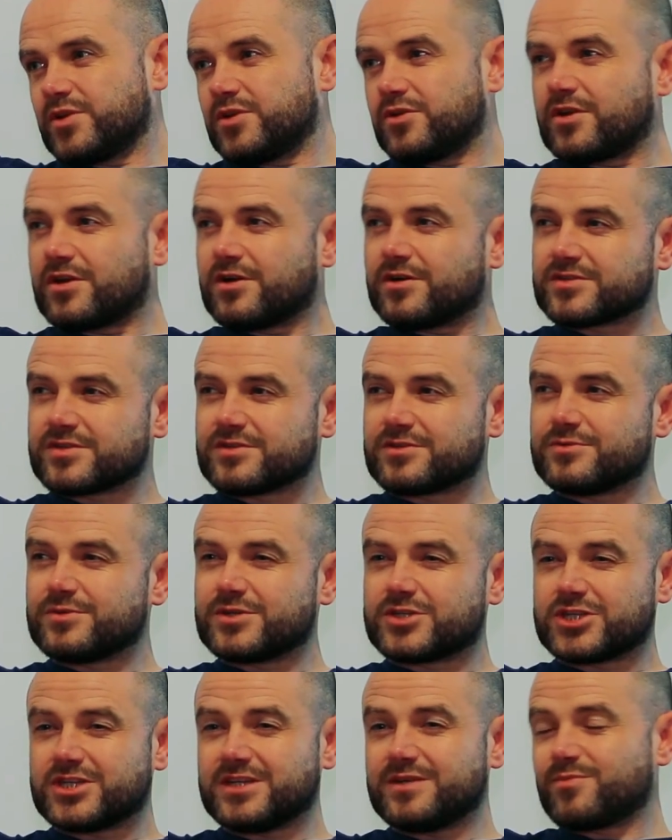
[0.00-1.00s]
but you can also do
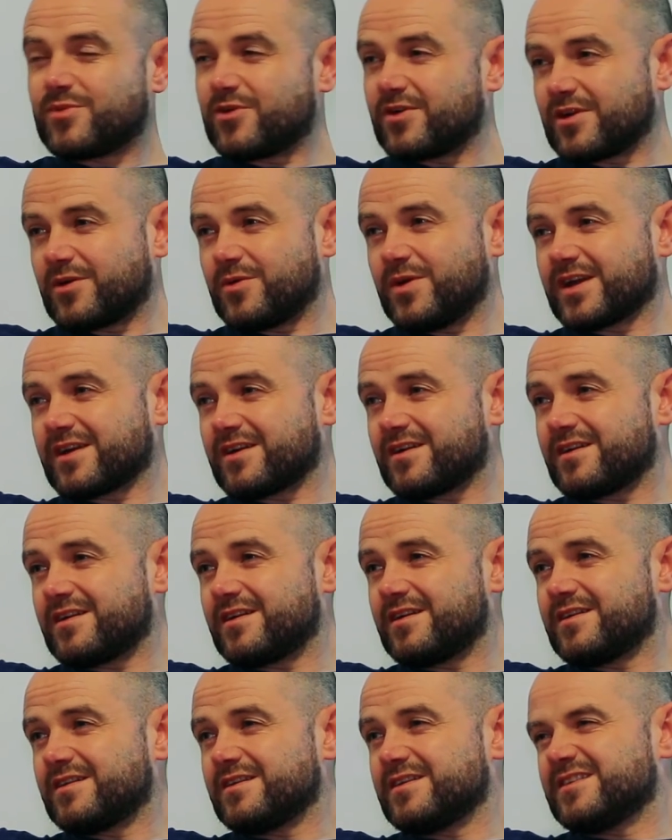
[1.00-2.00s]
it cheaper and quicker,
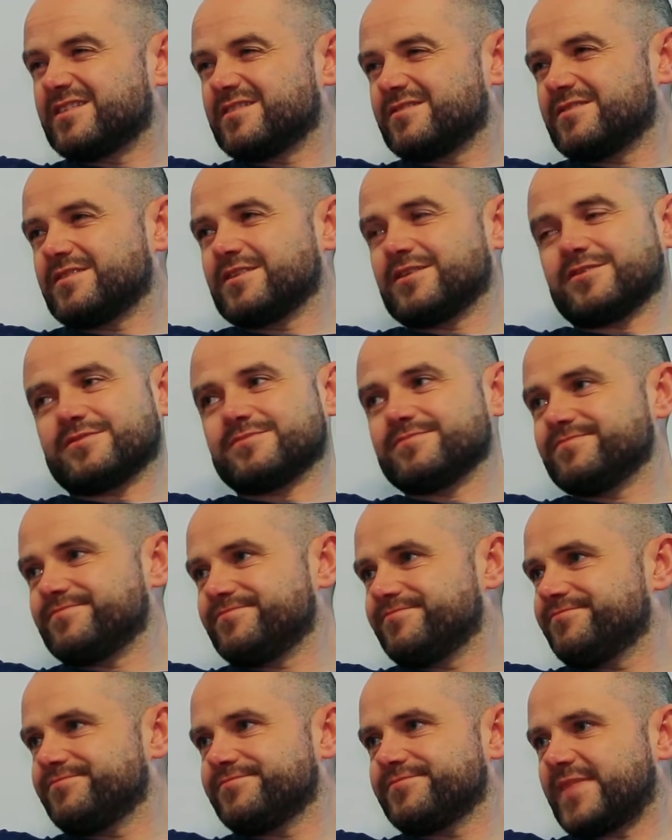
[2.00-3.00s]
you know,
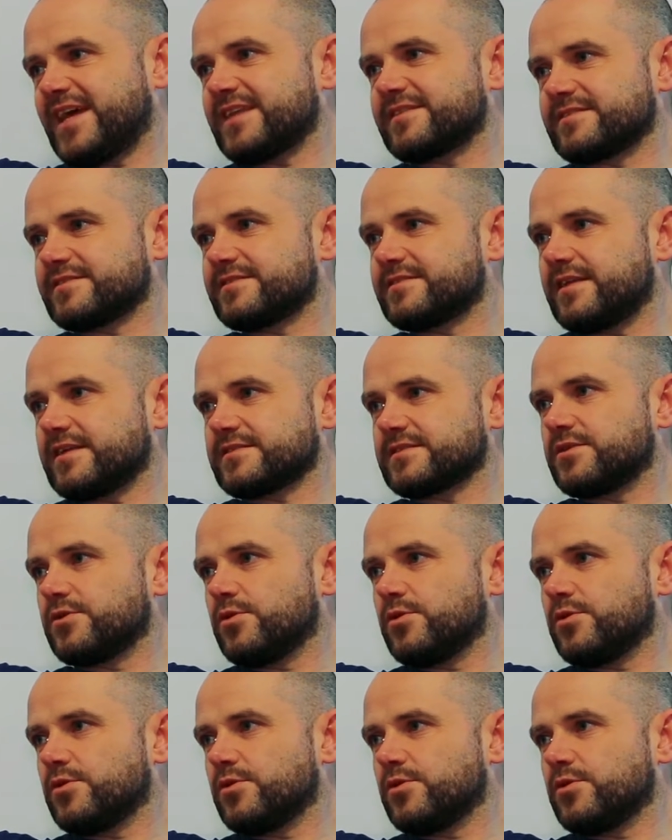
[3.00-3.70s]
that's that's a